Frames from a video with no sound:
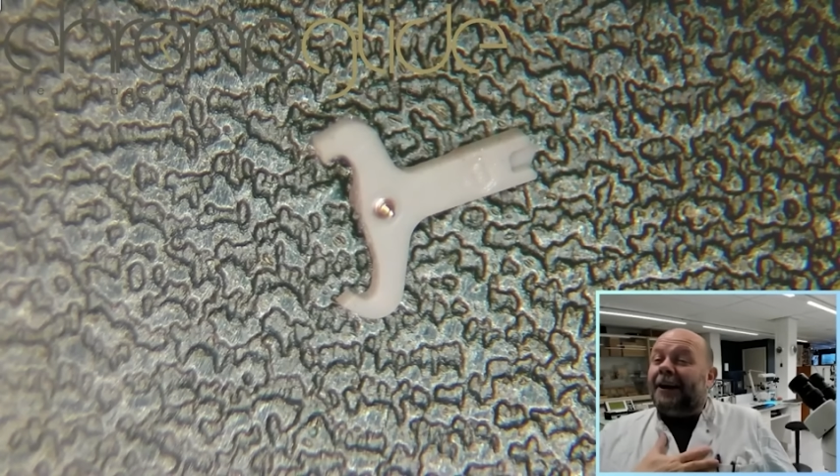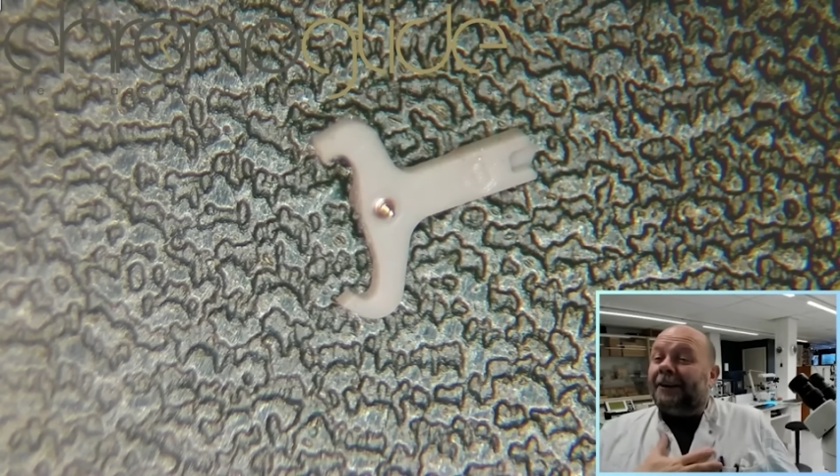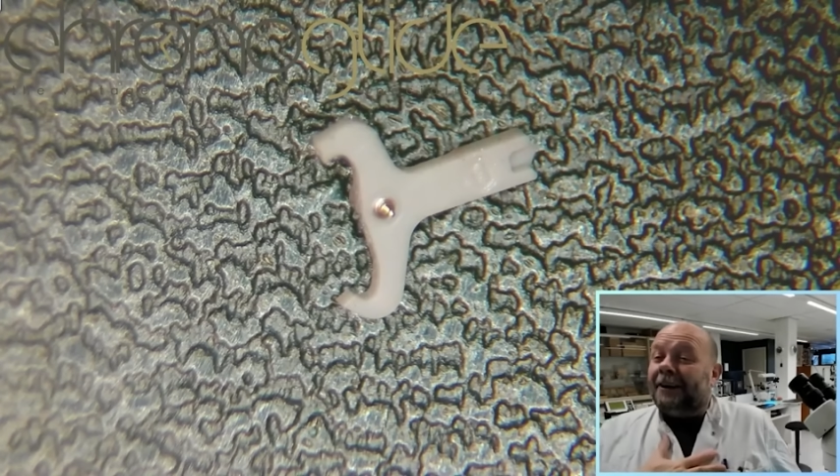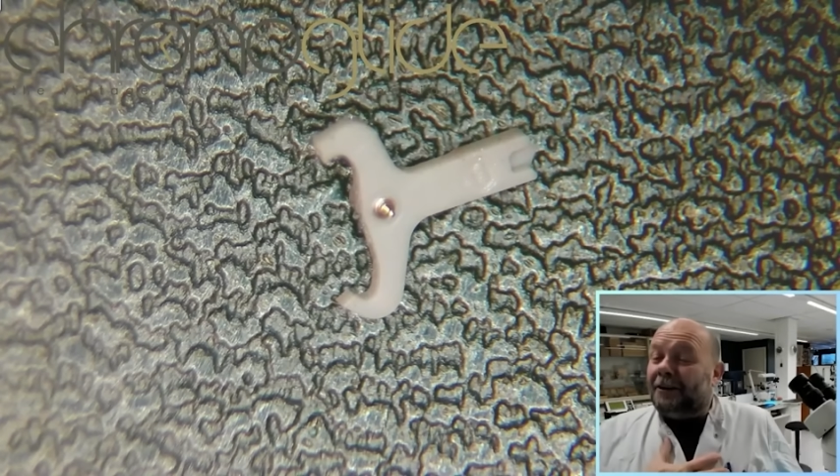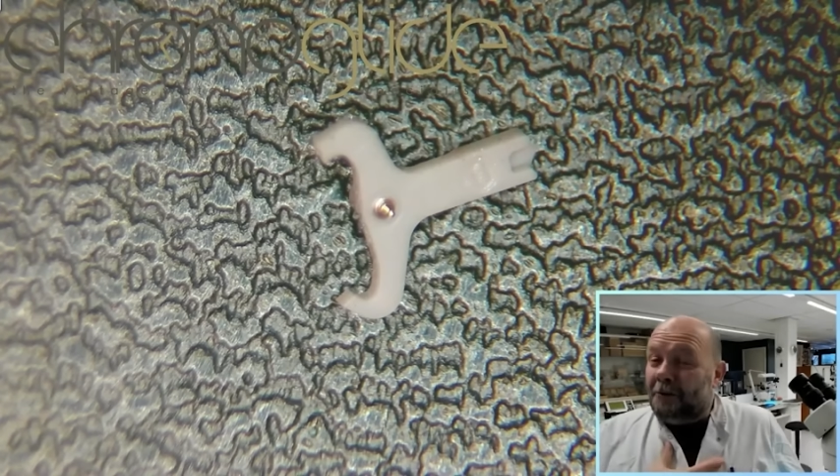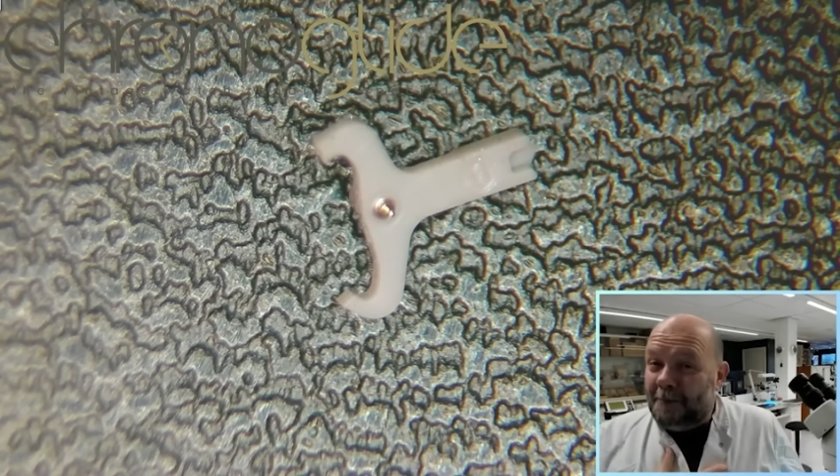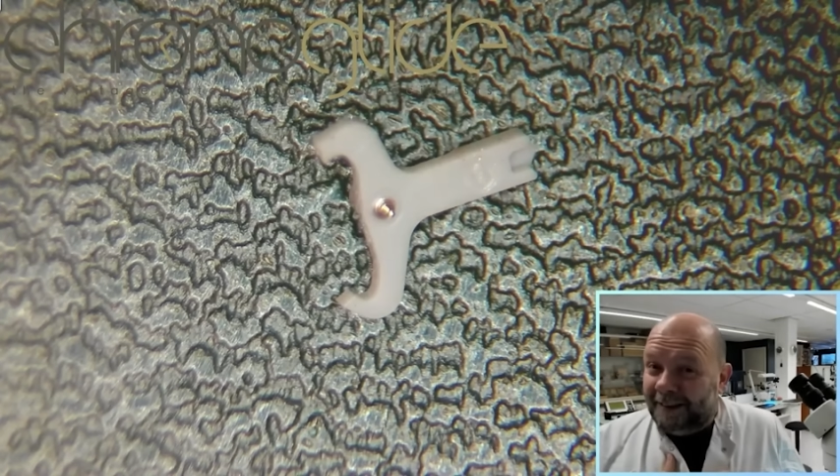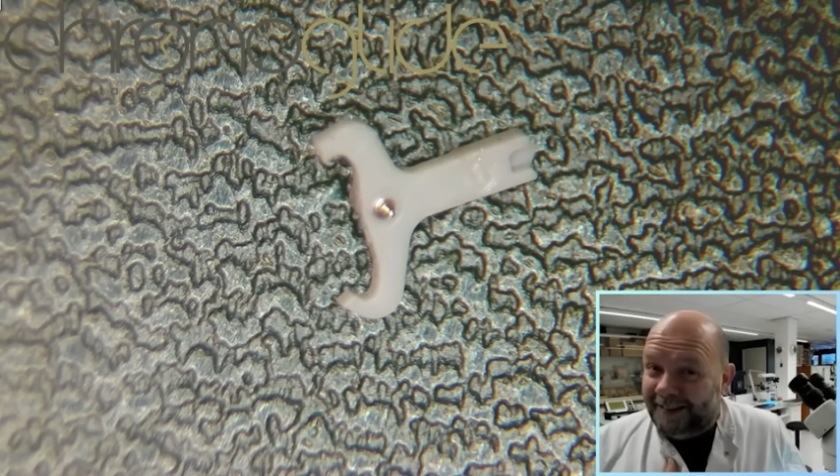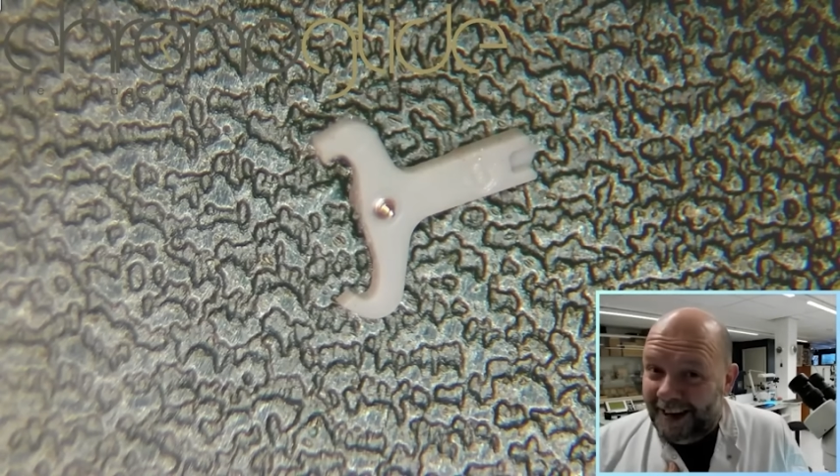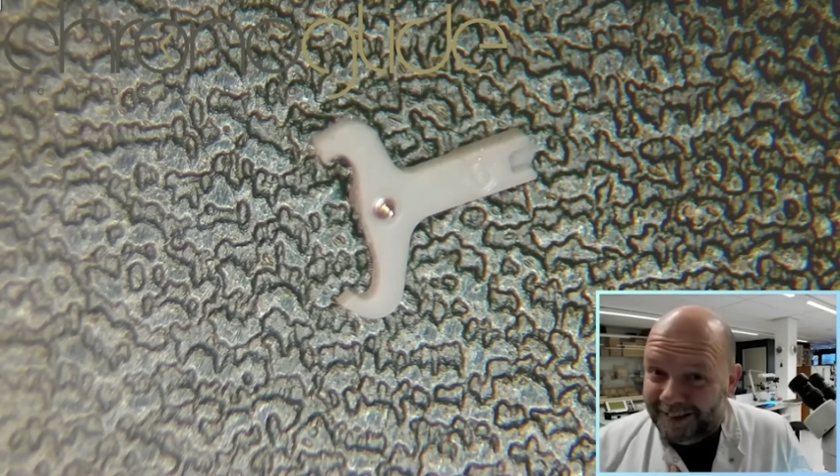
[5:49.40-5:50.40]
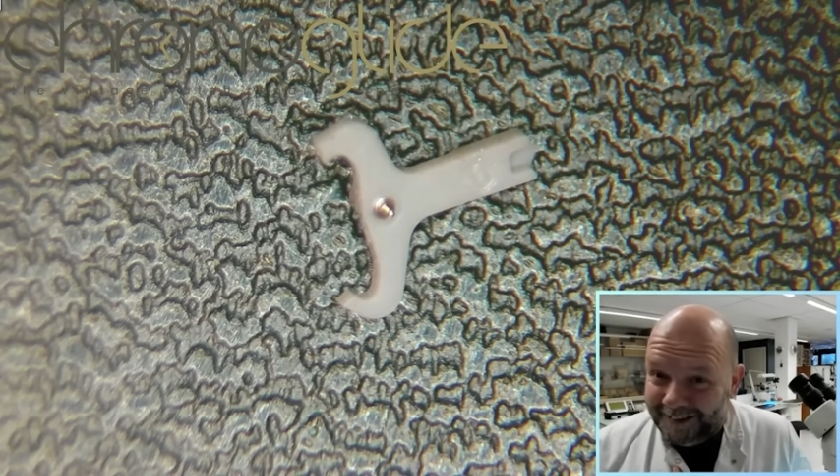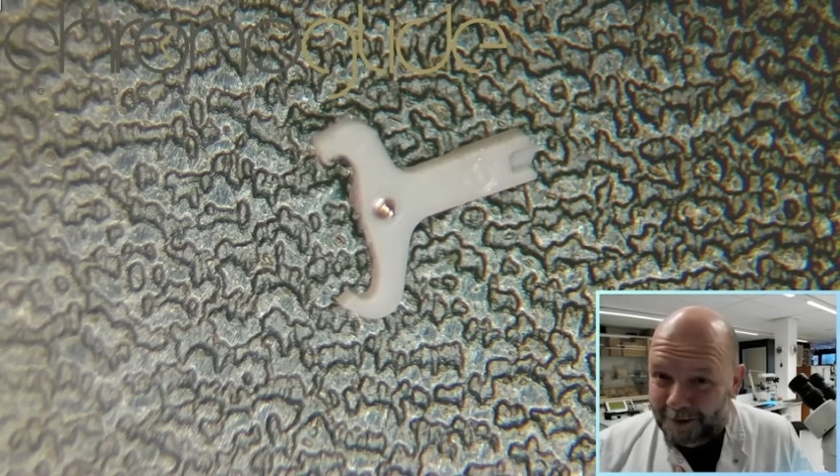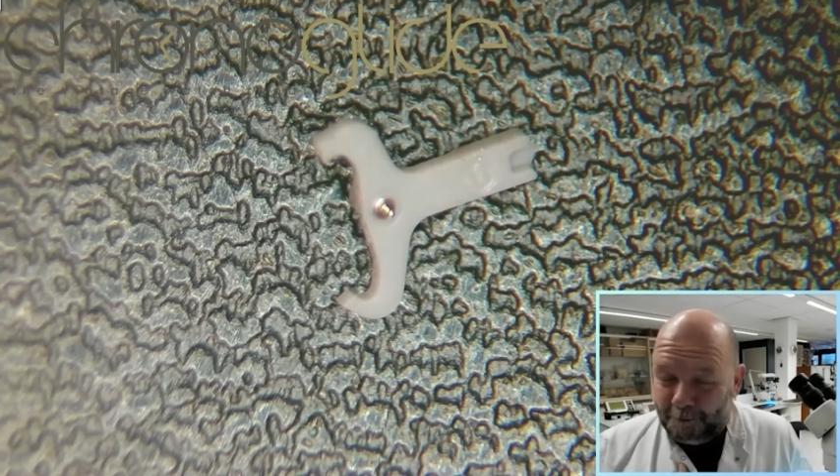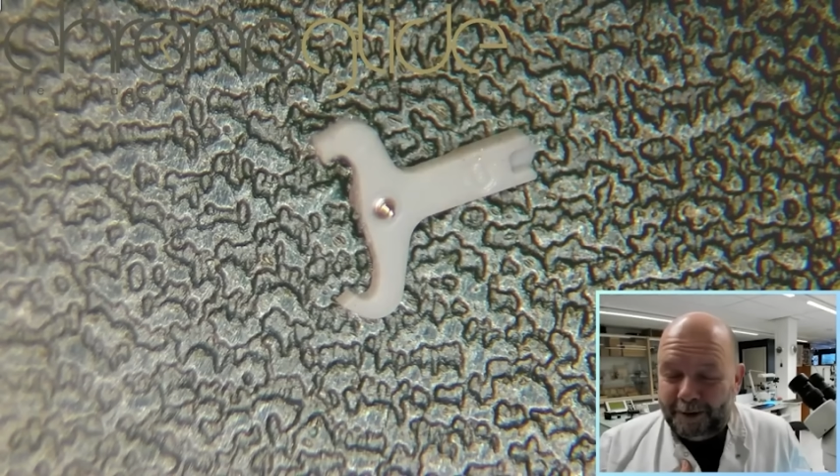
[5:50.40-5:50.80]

got it off my chest.